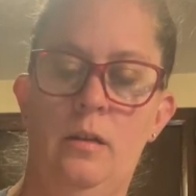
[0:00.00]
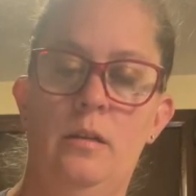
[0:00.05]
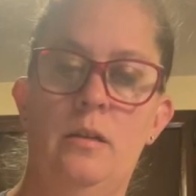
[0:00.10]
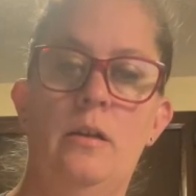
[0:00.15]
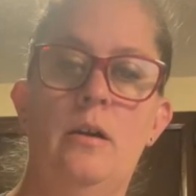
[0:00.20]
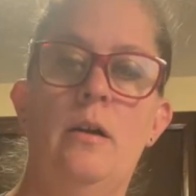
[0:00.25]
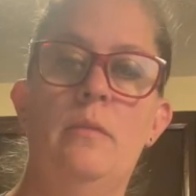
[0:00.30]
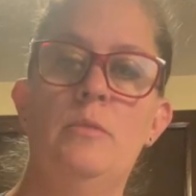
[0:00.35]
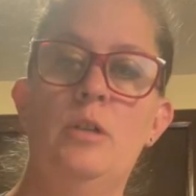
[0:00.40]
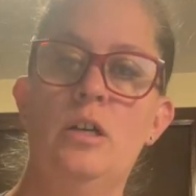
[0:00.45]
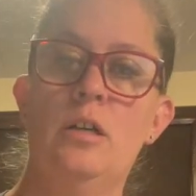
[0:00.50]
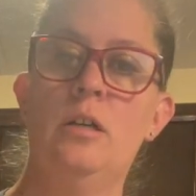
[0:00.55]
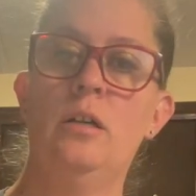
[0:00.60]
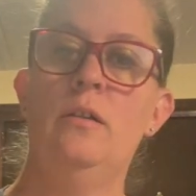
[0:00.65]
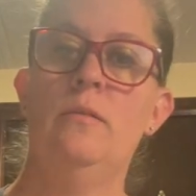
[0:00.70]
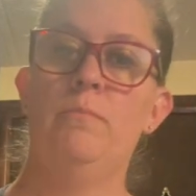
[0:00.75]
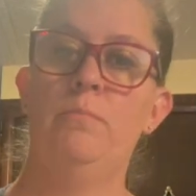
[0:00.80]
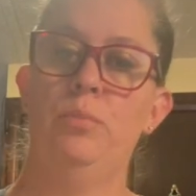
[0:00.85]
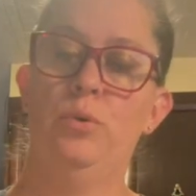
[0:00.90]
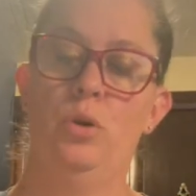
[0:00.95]
Now I'm not
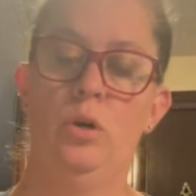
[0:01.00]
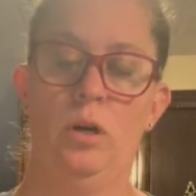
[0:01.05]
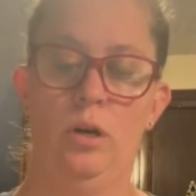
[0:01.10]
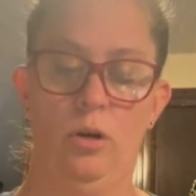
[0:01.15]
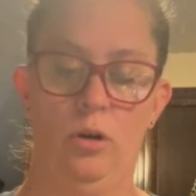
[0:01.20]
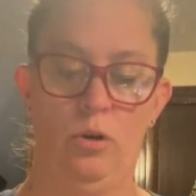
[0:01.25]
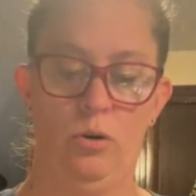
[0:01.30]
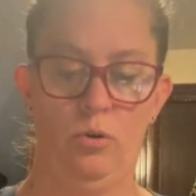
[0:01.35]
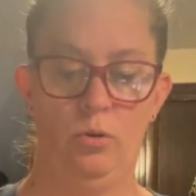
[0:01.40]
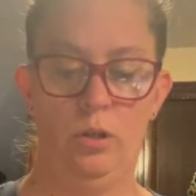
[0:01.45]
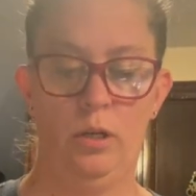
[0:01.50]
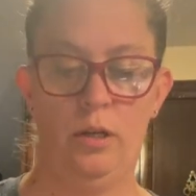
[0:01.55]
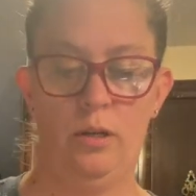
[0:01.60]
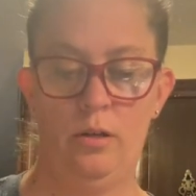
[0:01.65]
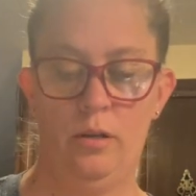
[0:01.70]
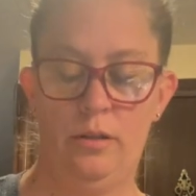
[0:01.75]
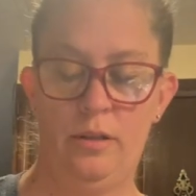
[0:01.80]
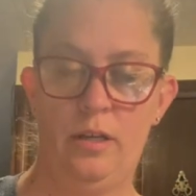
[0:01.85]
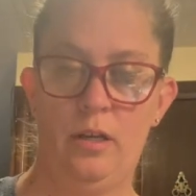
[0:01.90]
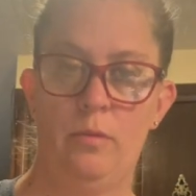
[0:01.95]
gonna put a whole lot
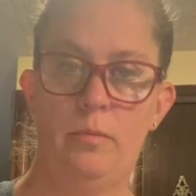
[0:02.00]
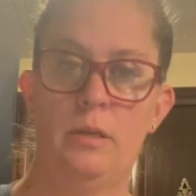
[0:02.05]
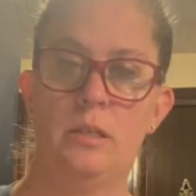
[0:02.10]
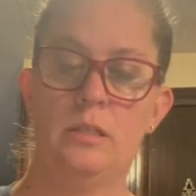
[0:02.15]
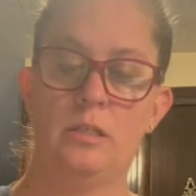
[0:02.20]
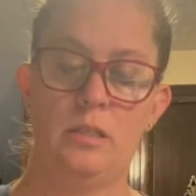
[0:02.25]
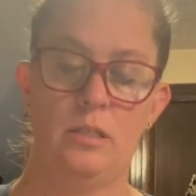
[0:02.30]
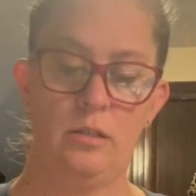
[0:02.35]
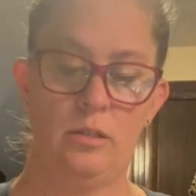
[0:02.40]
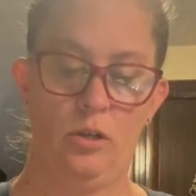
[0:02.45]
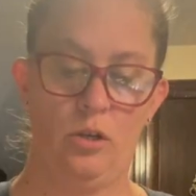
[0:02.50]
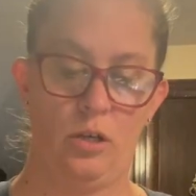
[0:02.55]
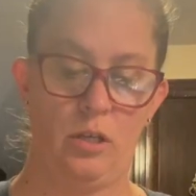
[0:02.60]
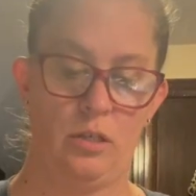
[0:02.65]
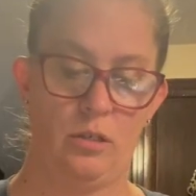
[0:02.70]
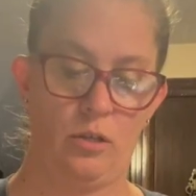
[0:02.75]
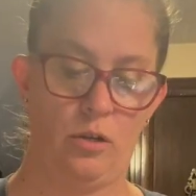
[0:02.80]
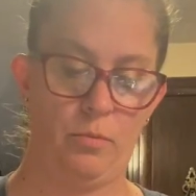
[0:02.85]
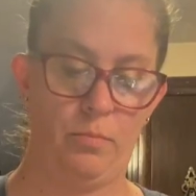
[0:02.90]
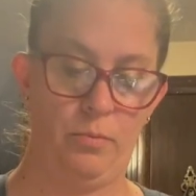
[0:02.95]
on there because these
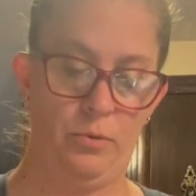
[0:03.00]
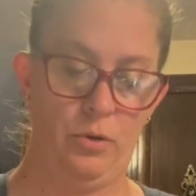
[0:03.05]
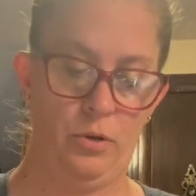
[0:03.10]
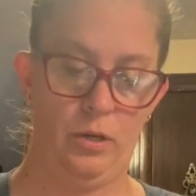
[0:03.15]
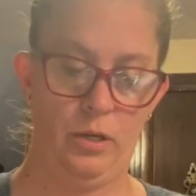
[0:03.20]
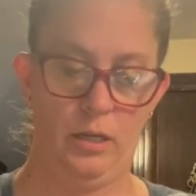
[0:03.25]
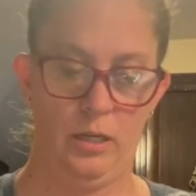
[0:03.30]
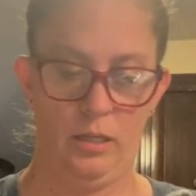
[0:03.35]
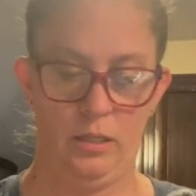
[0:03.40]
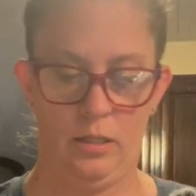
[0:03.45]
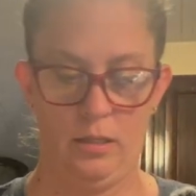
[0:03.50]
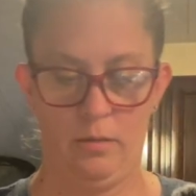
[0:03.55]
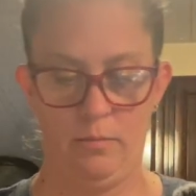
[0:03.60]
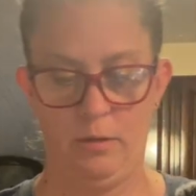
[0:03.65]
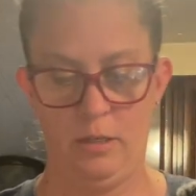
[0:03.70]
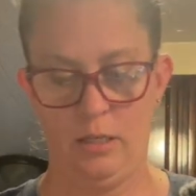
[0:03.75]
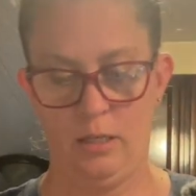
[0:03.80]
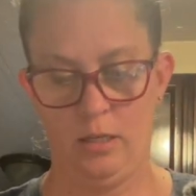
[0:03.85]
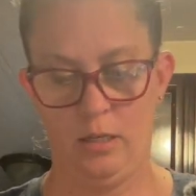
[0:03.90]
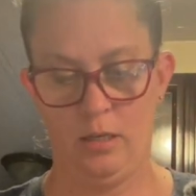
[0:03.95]
cookies are pretty
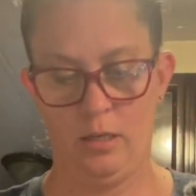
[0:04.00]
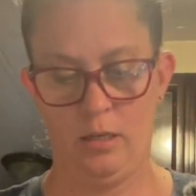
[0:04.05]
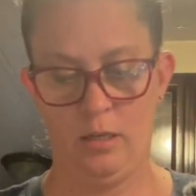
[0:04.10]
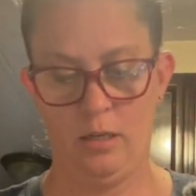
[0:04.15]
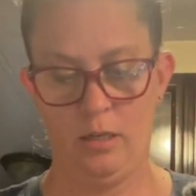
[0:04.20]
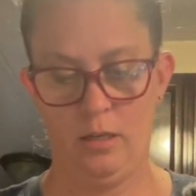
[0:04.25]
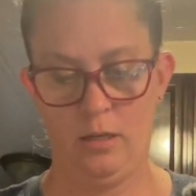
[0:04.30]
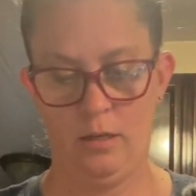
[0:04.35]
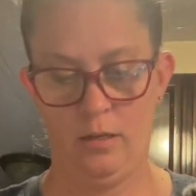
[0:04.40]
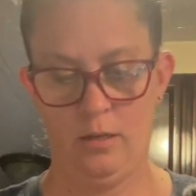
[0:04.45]
big,